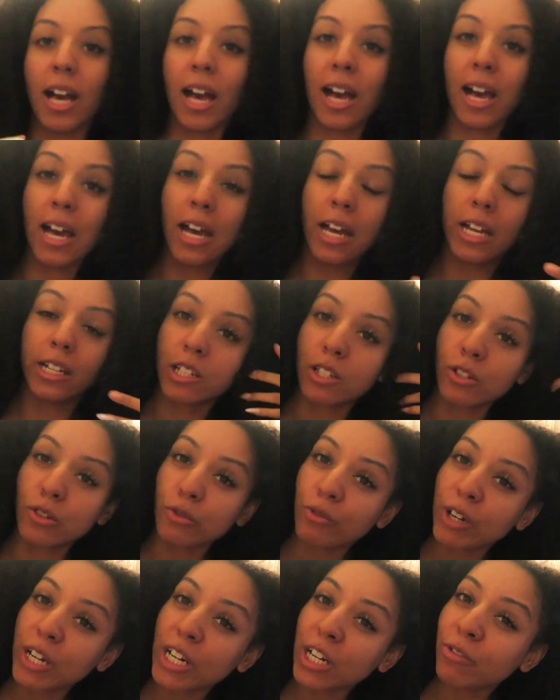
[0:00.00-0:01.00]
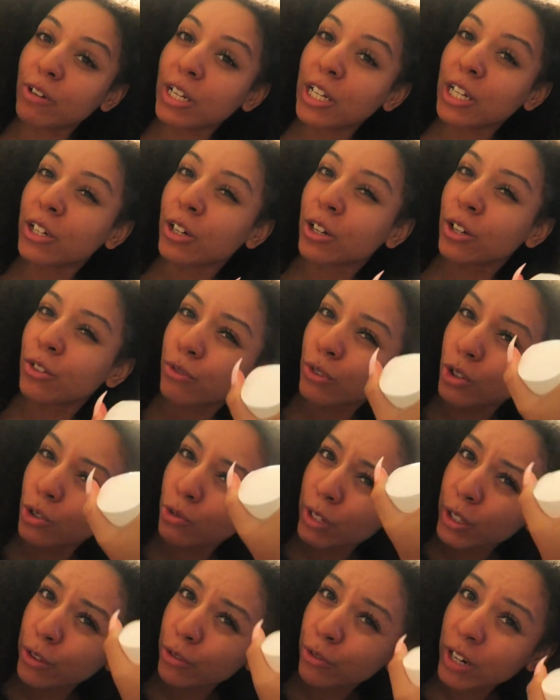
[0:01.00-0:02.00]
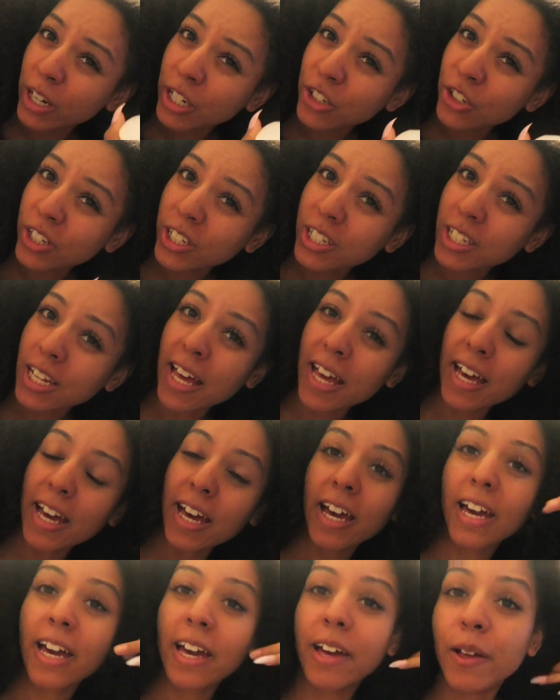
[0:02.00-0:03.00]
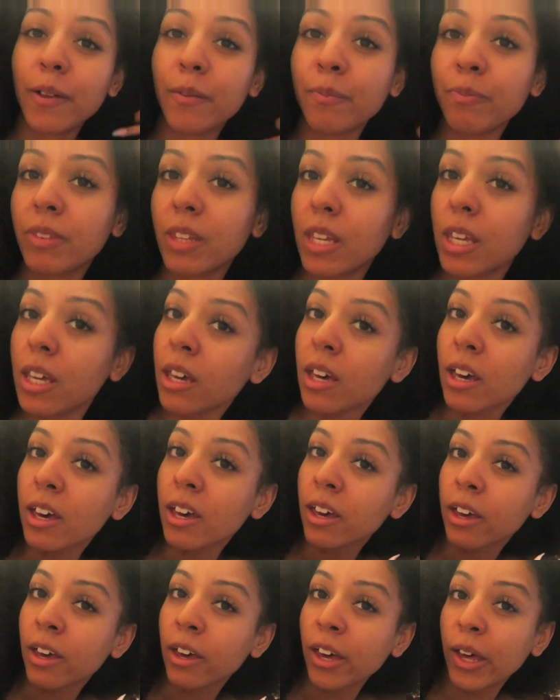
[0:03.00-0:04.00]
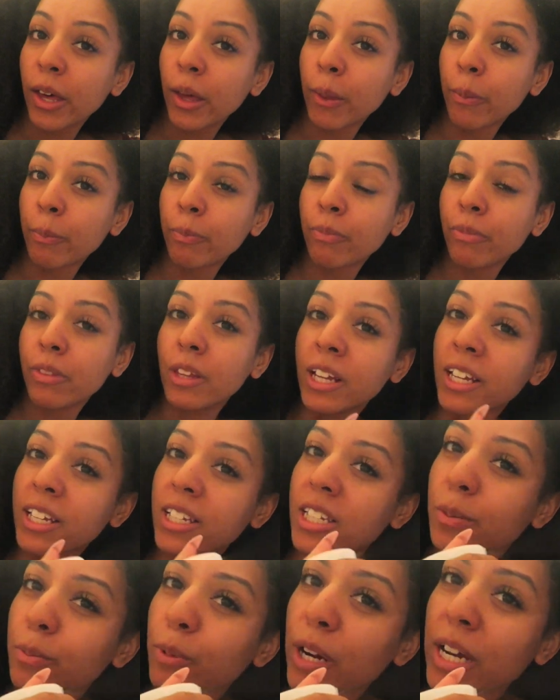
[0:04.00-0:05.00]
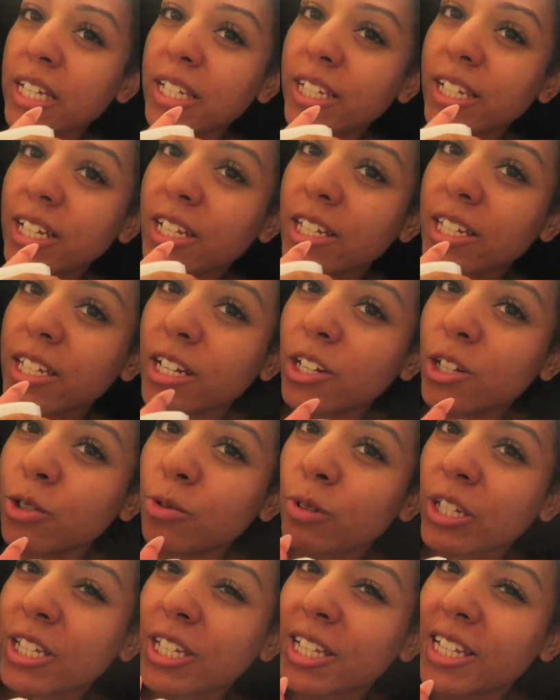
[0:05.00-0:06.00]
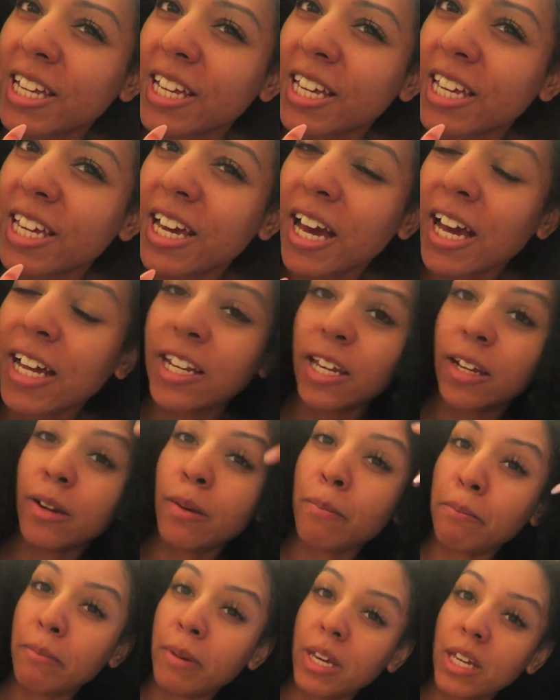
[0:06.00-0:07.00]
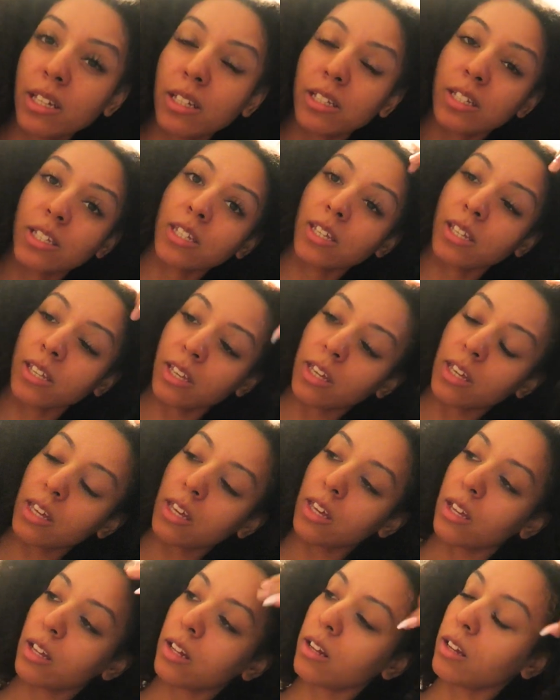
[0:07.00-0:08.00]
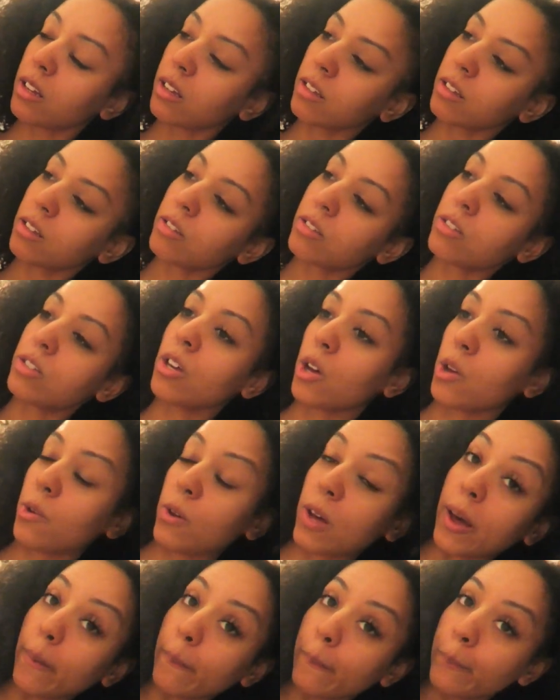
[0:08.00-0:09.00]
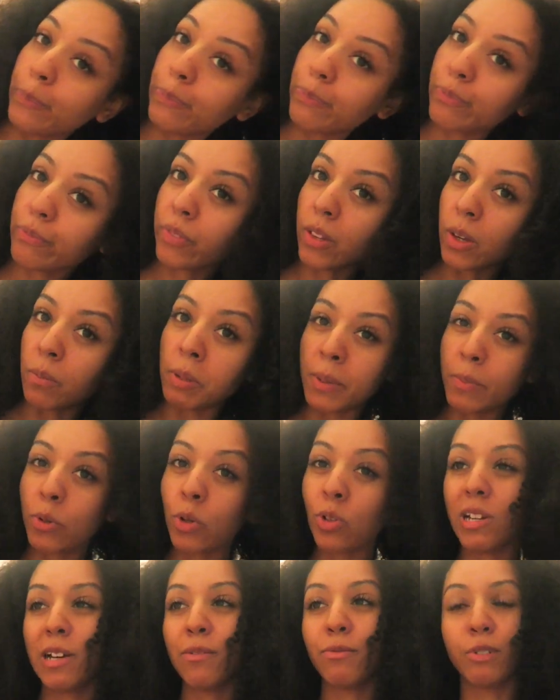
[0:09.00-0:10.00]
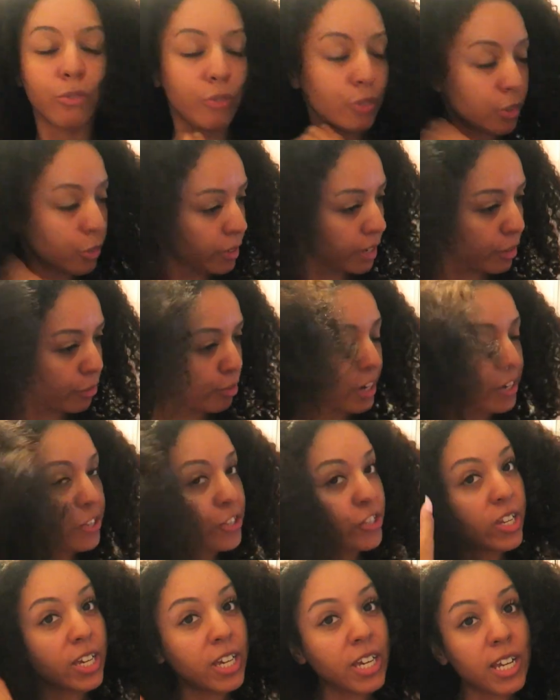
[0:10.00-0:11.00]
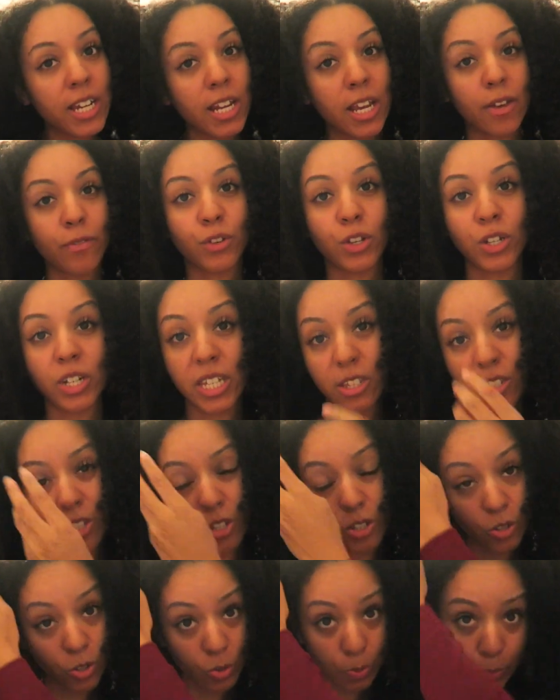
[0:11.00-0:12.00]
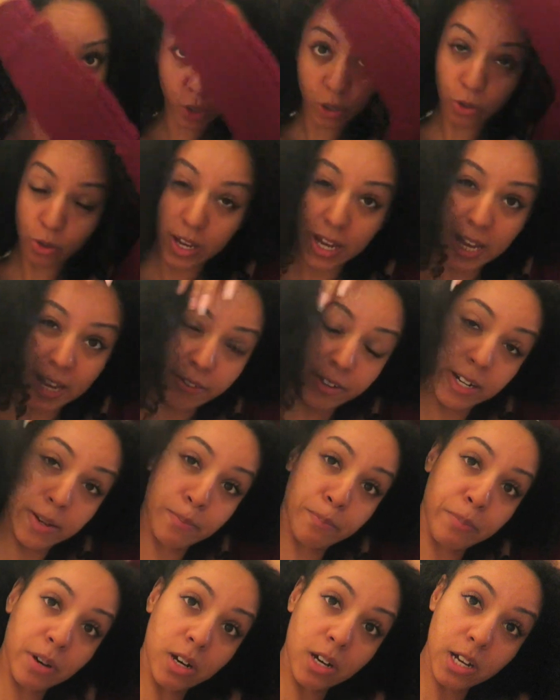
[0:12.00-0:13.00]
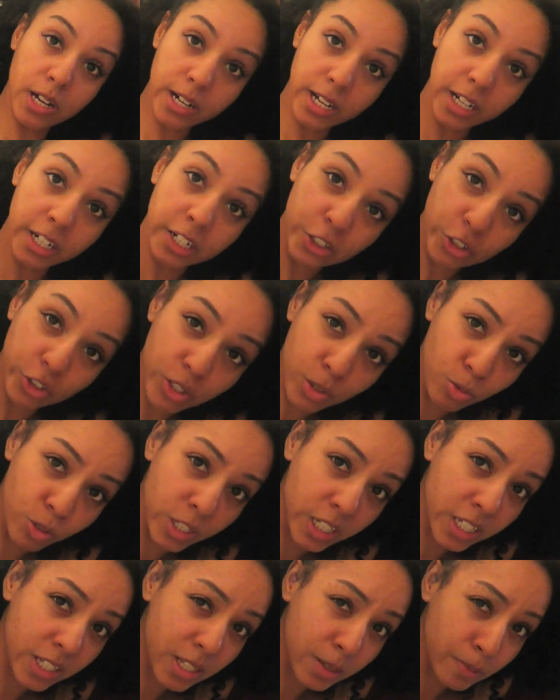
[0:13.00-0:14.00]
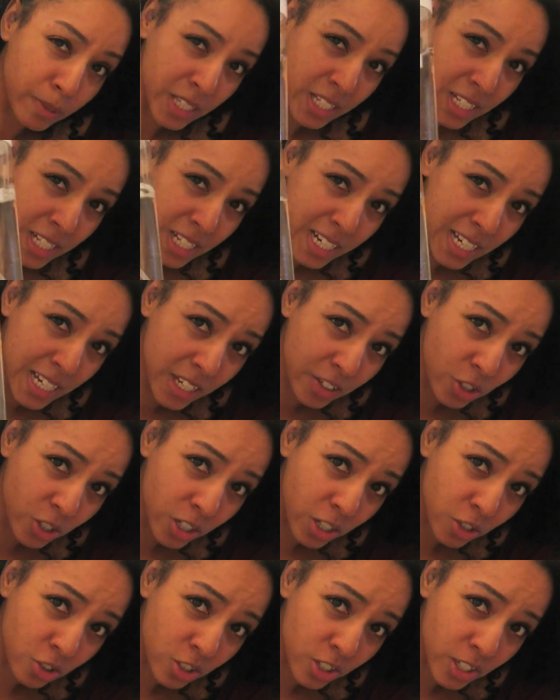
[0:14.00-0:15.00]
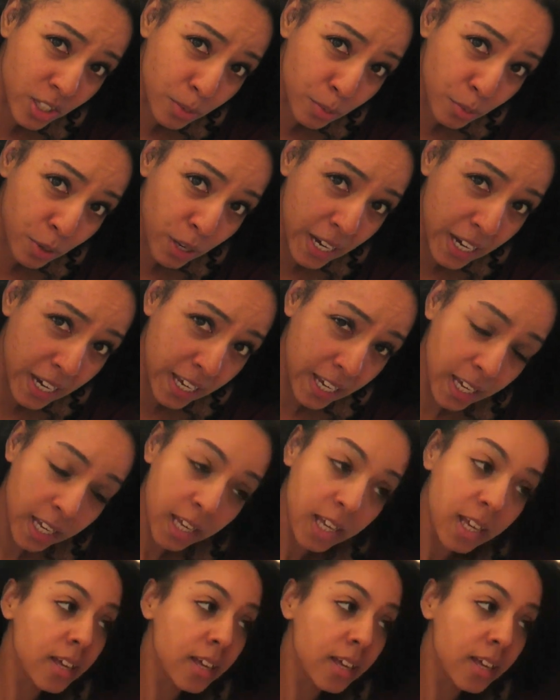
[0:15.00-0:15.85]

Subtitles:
and it's really good for refreshing the hair. It sprays continuously and in a mist, so people love it for refreshing. If you need to put your hair in a bun and you just want it to be sleek, you could just spray